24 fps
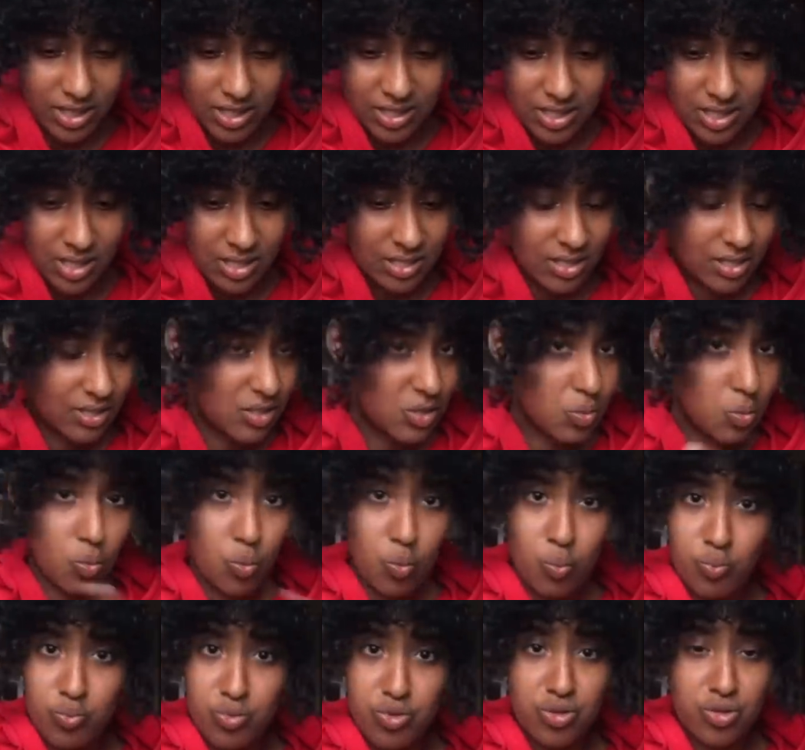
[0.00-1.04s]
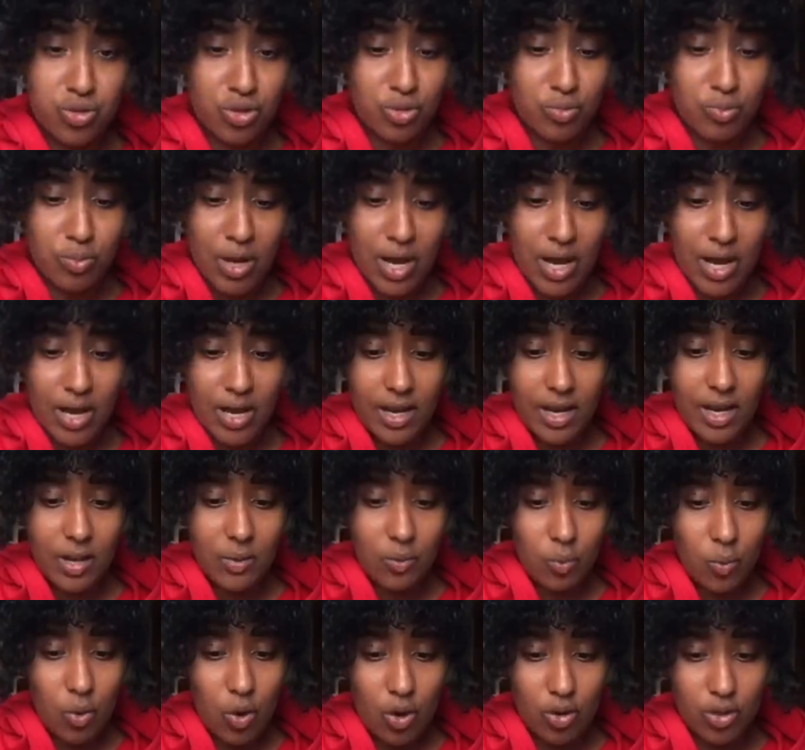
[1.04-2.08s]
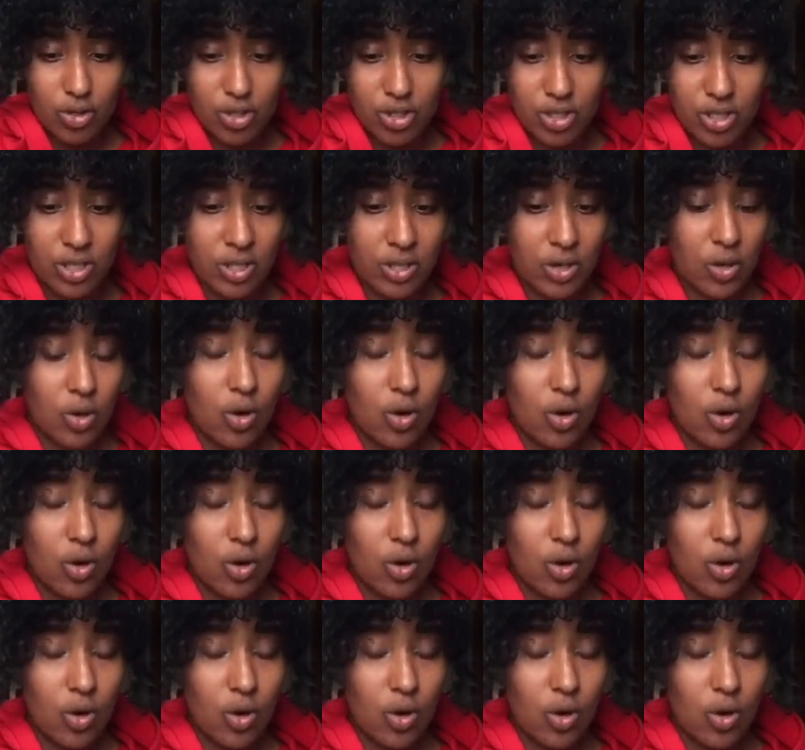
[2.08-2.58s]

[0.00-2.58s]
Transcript: assistants stood by and watched